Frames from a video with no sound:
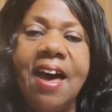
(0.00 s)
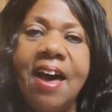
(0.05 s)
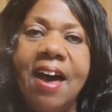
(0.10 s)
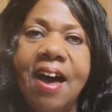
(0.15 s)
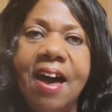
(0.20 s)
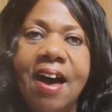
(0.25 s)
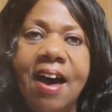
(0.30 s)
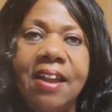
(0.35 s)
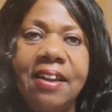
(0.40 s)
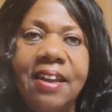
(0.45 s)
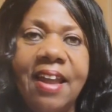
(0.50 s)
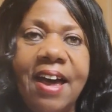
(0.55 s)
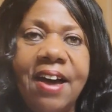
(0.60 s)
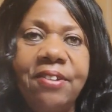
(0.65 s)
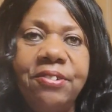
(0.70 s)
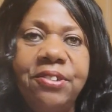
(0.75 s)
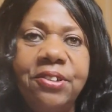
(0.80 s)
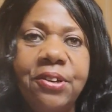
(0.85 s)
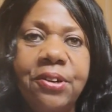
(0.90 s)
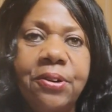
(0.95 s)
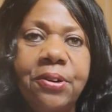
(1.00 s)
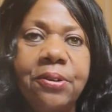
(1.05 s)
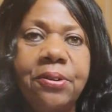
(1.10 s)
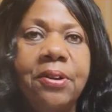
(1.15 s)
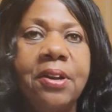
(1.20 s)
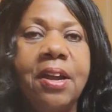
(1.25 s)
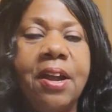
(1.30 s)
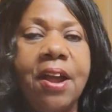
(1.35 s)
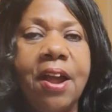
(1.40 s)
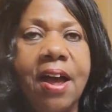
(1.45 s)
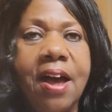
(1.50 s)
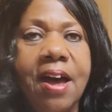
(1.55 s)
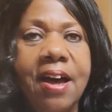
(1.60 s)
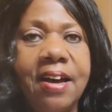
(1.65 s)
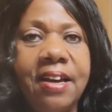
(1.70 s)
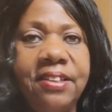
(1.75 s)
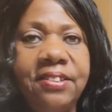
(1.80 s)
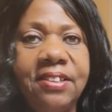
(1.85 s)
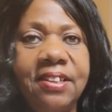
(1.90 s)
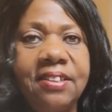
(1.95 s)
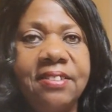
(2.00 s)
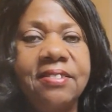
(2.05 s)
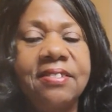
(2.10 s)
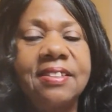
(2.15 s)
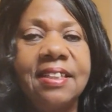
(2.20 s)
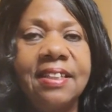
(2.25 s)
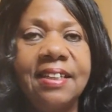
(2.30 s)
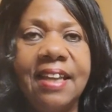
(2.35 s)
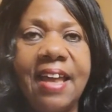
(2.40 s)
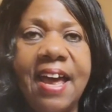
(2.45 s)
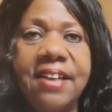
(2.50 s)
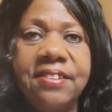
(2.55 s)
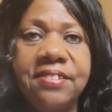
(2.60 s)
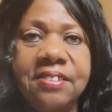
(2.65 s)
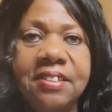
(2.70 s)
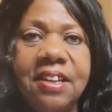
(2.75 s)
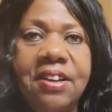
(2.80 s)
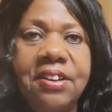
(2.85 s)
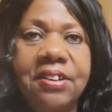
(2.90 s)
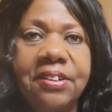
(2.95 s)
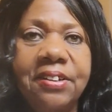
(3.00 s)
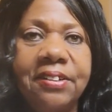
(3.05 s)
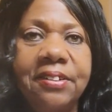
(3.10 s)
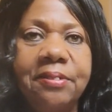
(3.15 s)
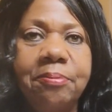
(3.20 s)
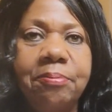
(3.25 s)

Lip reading: allow your onions to last longer.